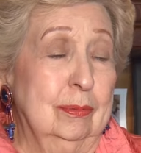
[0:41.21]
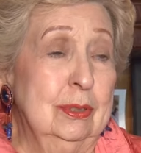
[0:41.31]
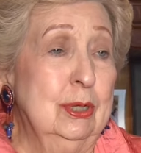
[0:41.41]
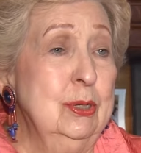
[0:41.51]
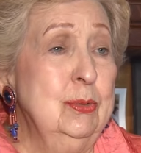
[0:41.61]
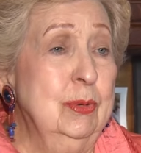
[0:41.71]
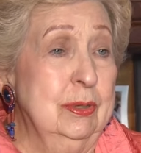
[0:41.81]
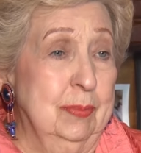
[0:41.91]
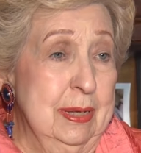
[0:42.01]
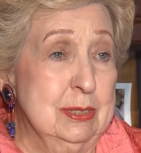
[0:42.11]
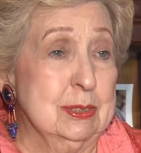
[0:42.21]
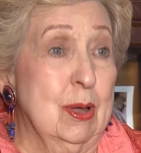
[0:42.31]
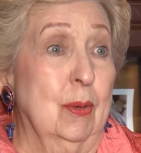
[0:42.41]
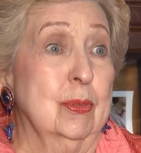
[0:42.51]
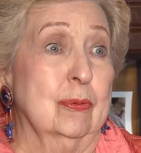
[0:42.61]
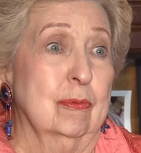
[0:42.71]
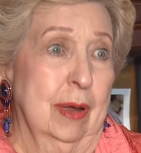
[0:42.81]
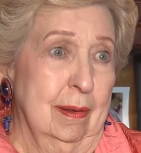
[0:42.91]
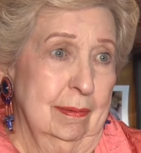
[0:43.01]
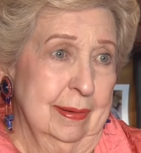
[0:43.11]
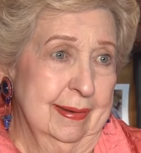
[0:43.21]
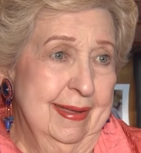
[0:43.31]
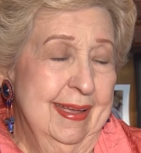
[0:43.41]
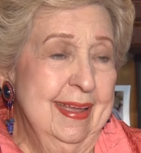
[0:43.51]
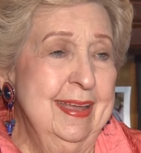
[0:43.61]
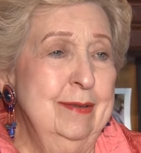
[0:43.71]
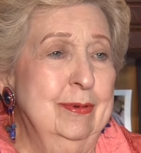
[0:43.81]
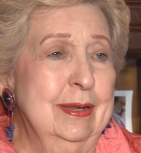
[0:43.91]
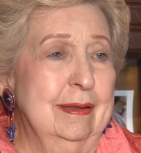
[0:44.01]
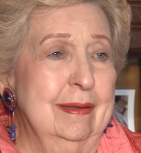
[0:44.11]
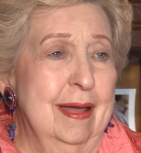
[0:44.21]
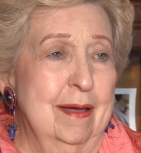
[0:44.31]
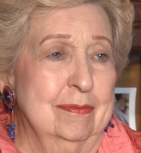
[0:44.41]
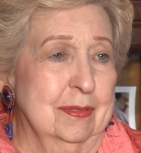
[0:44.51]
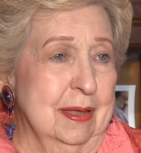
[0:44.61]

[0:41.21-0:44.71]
Lou would be so thrilled. He would love